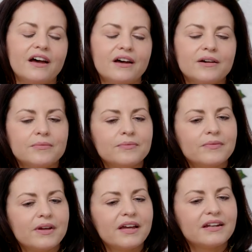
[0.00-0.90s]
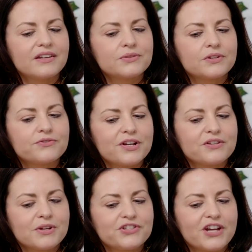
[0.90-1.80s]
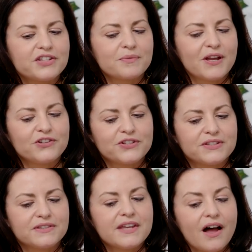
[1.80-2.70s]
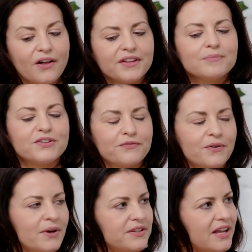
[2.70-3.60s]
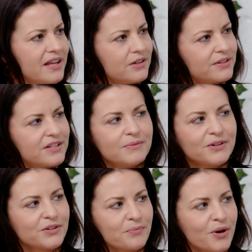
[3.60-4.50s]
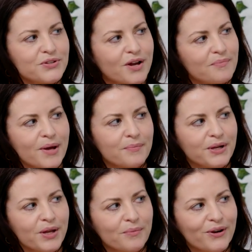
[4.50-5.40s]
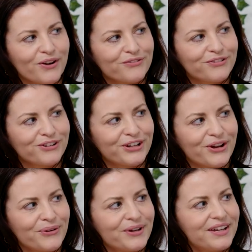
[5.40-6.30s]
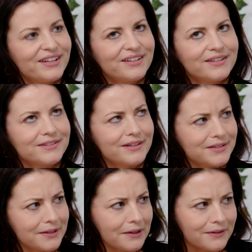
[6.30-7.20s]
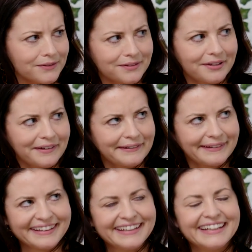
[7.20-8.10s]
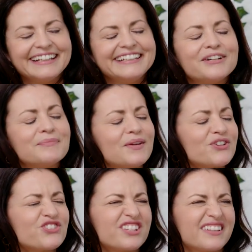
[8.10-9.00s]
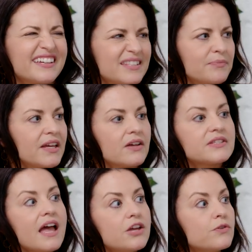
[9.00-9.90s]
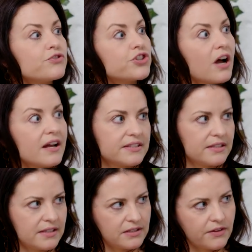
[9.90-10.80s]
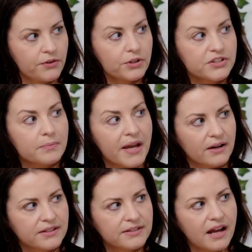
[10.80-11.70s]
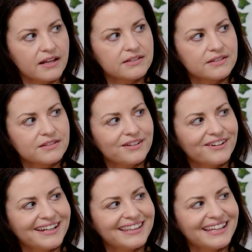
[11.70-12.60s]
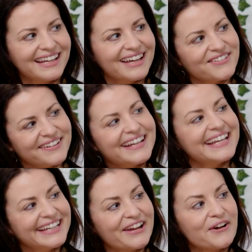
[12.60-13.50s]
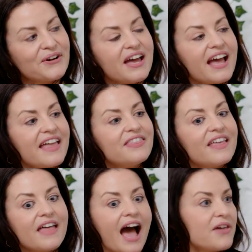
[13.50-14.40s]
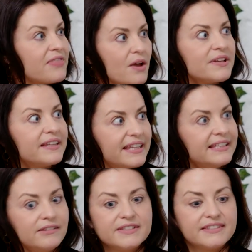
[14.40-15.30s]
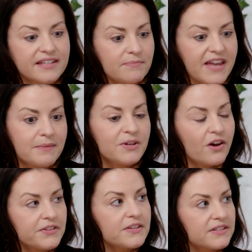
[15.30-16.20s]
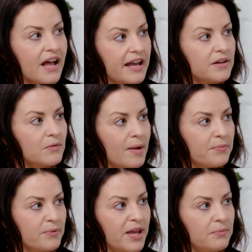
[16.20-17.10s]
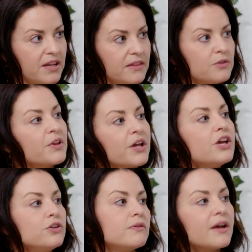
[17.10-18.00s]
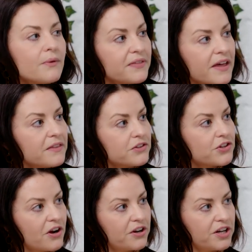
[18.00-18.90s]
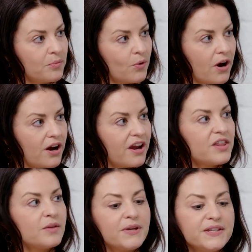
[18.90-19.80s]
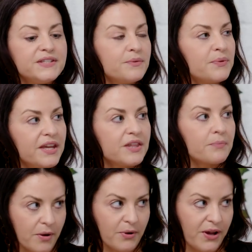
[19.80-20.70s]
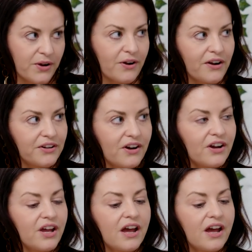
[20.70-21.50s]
Um, and I sort of tried to reach out to patients and tell them different ways. Hey, you don't need to be on this proton pump inhibitor for, you know, six years. Mm-hmm. Mm-hmm. You know, maybe we should look at something else. Hey, you have Chagas disease. Have you ever looked at parasites or anything? Yeah. You know, and I they would... Sit, take me off to the side and reprimand me. They would be like, you can't write that in the chart anymore. The P C P, the primary care doctor,